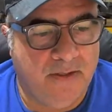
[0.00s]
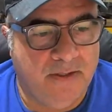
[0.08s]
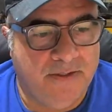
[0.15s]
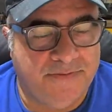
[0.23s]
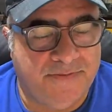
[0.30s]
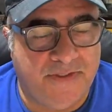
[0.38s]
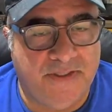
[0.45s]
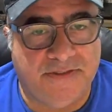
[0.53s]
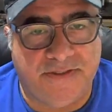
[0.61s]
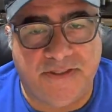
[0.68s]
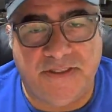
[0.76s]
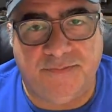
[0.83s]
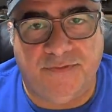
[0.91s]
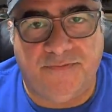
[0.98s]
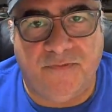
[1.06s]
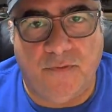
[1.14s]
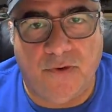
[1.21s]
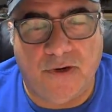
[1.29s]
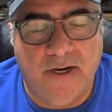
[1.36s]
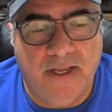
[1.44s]
CNCs
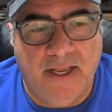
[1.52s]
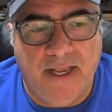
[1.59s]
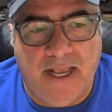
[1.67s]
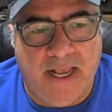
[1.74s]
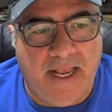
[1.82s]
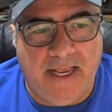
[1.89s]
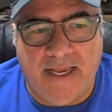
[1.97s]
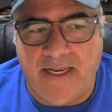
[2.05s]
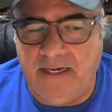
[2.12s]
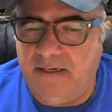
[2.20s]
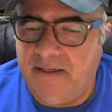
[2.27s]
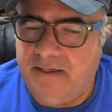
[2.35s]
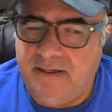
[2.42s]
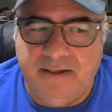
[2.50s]
before, and